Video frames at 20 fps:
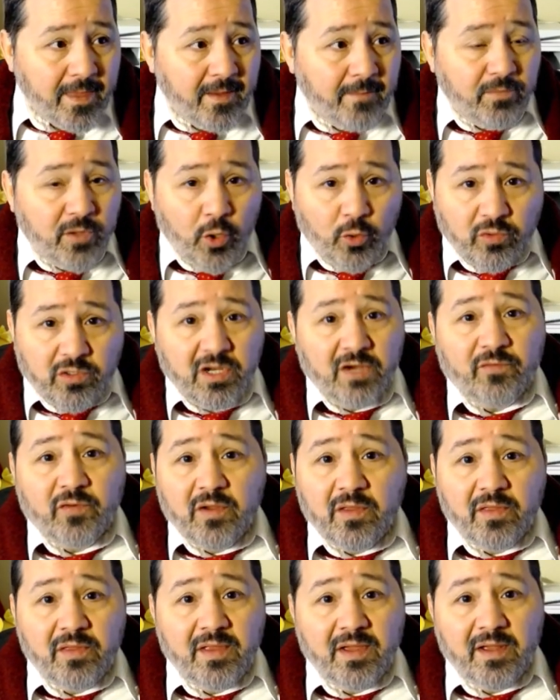No
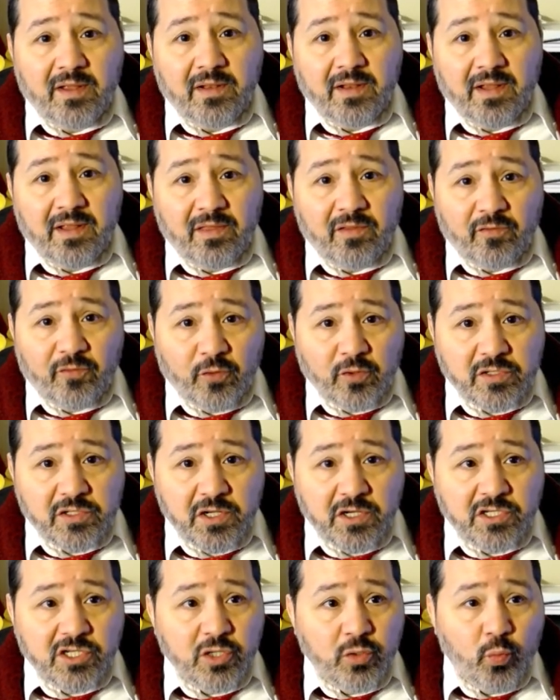different than in the first
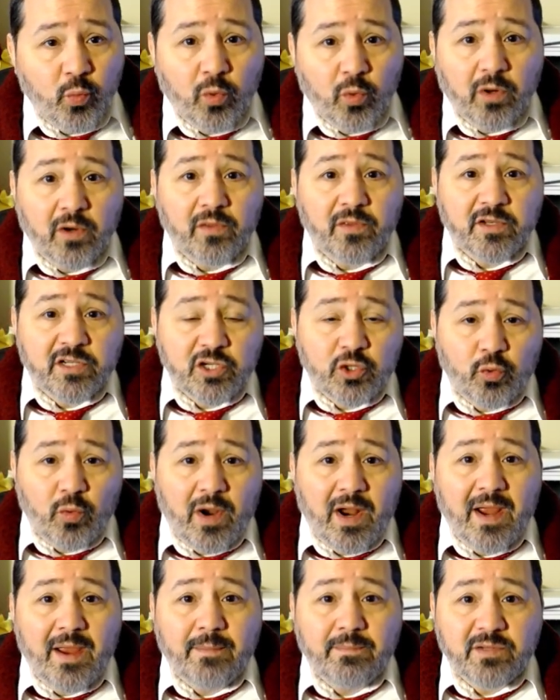century, where the
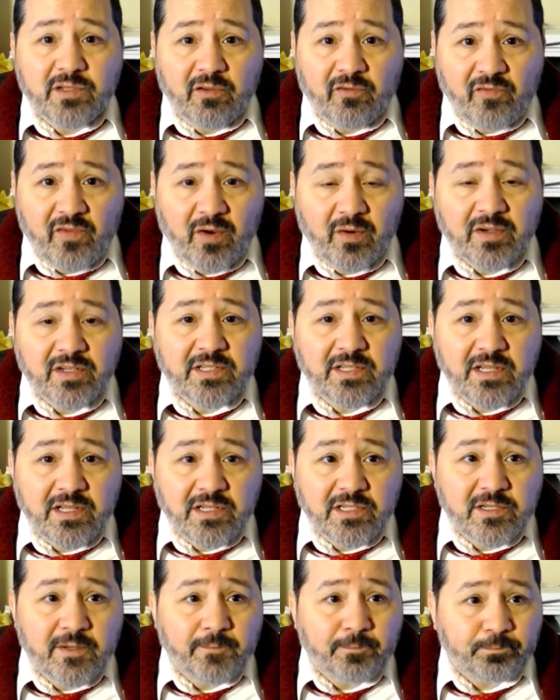scribes, the
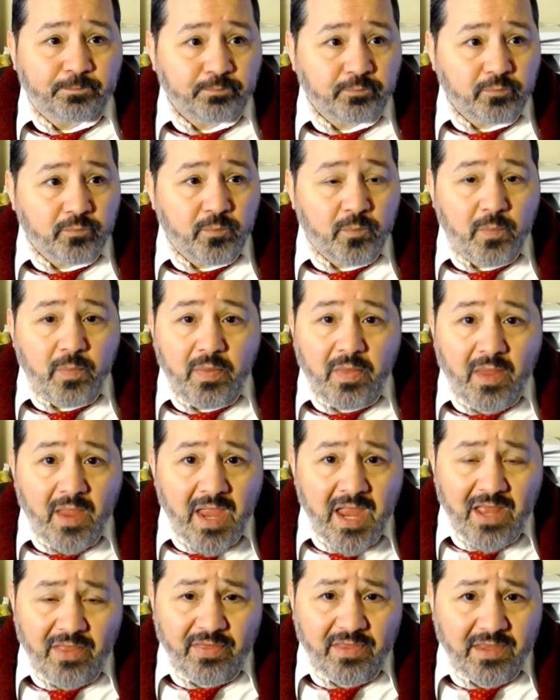Pharisees,
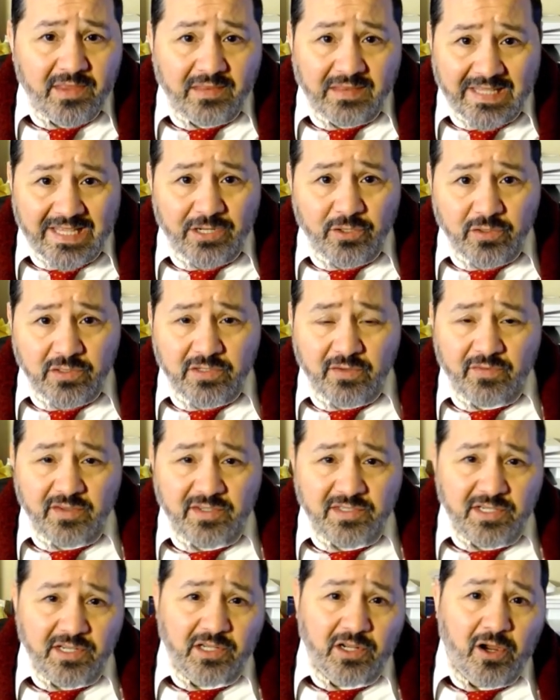and the leaders of the
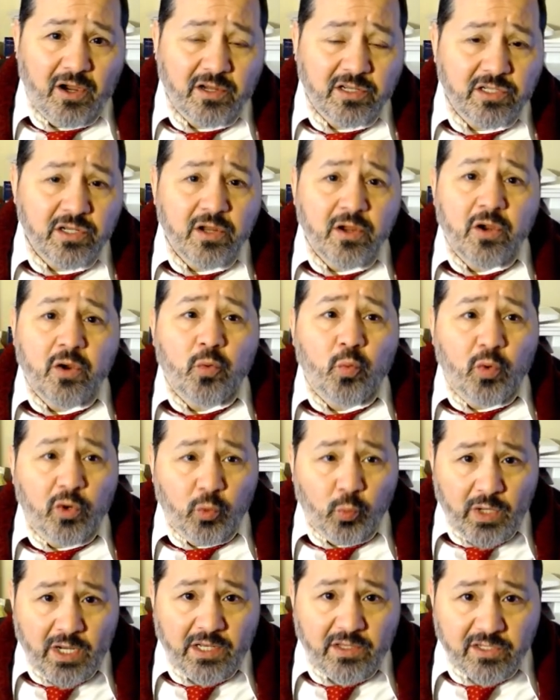synagogues
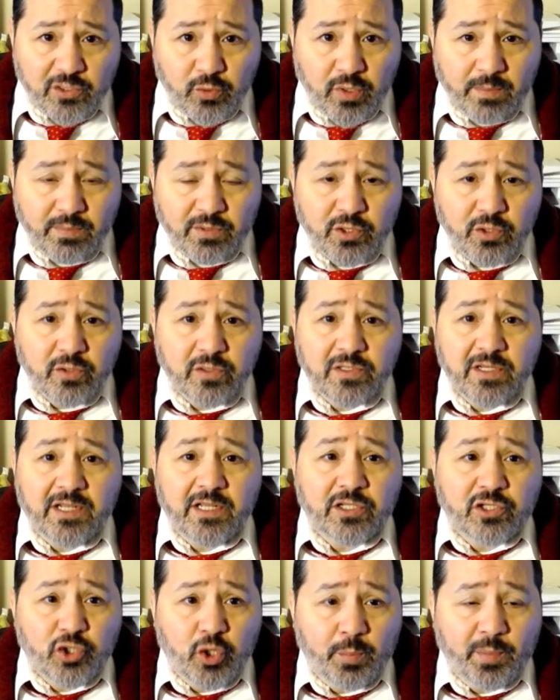would read the scriptures and
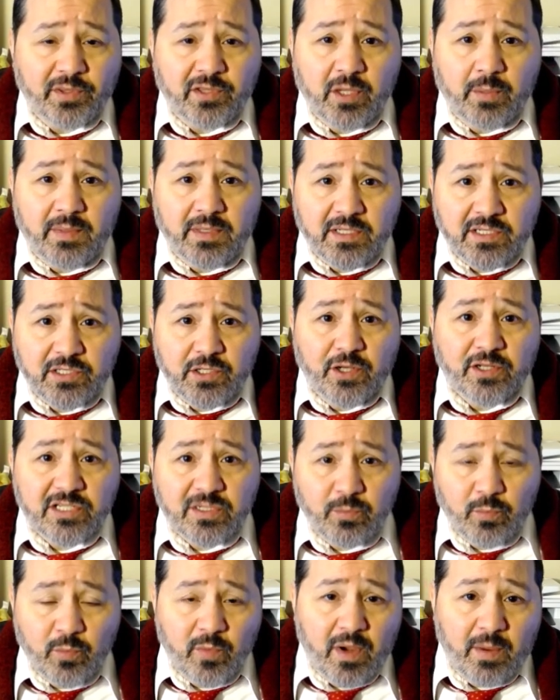interpret them and discuss
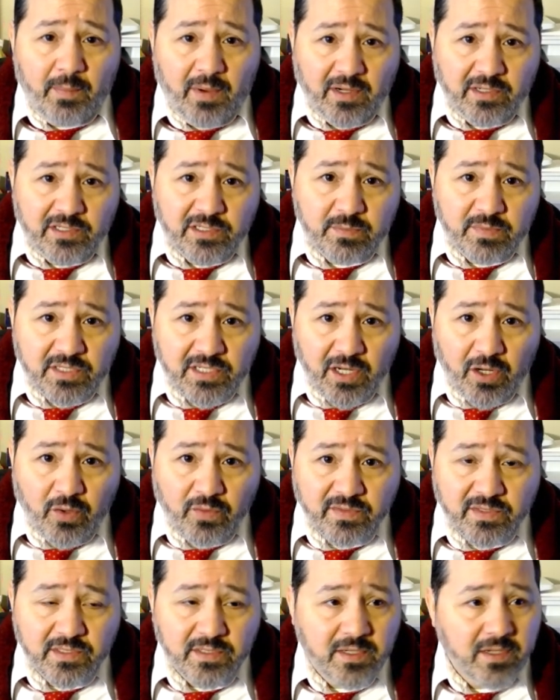them amongst
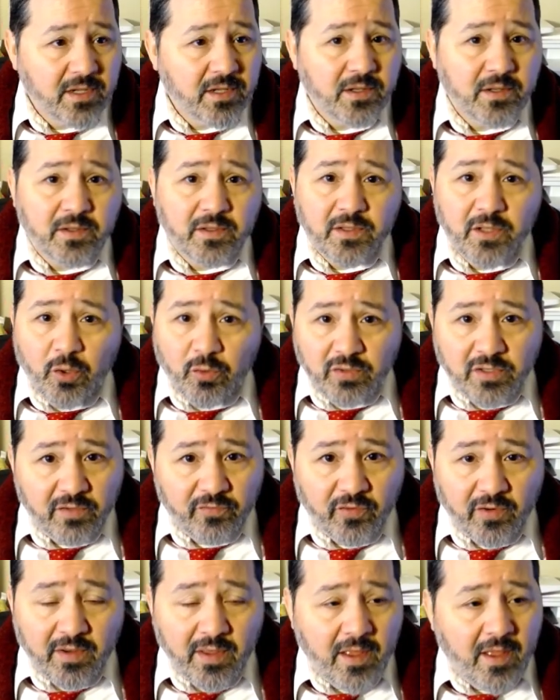themselves. No different.